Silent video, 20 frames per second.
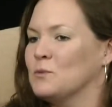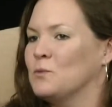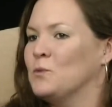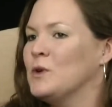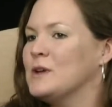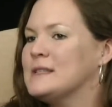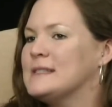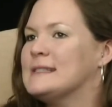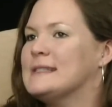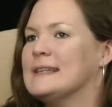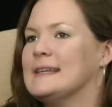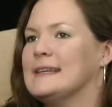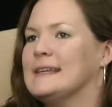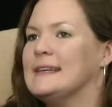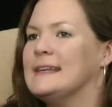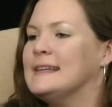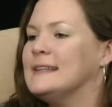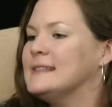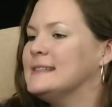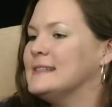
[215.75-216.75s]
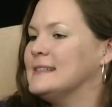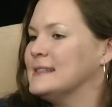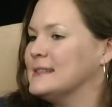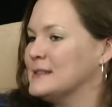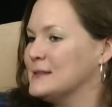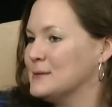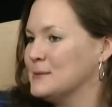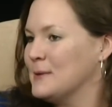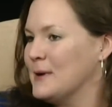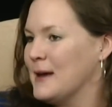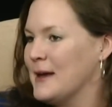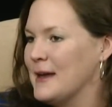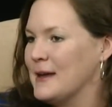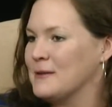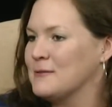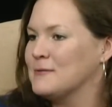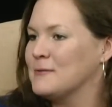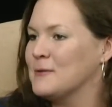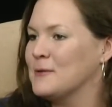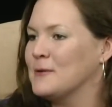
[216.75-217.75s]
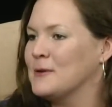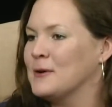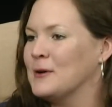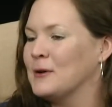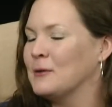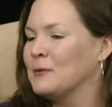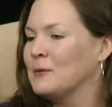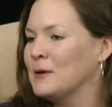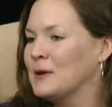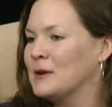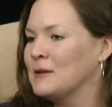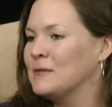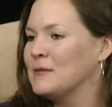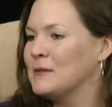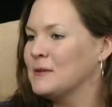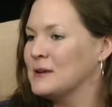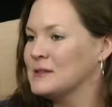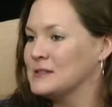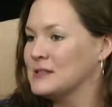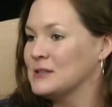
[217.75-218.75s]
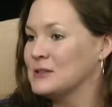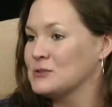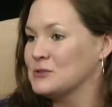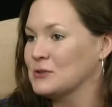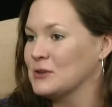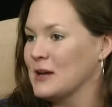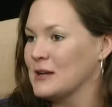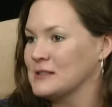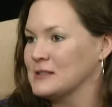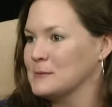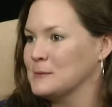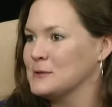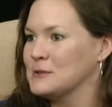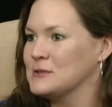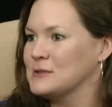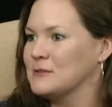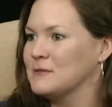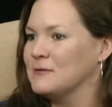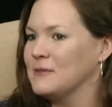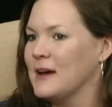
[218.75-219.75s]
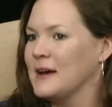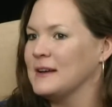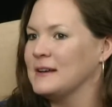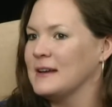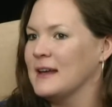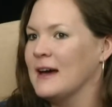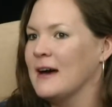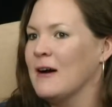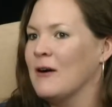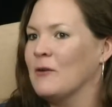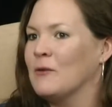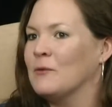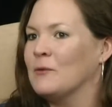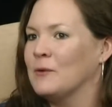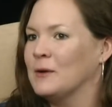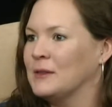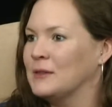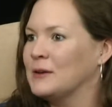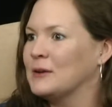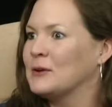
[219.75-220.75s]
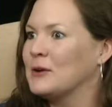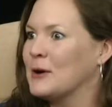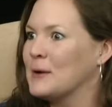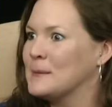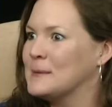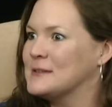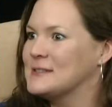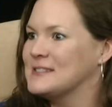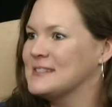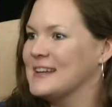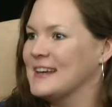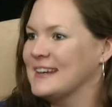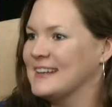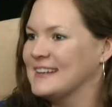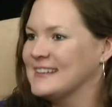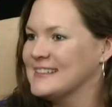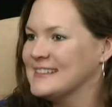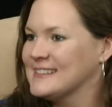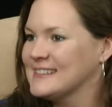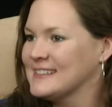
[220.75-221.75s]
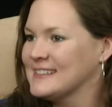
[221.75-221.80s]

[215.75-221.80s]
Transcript: what's the easiest way for one of the residential customers to find out when their garbage day is?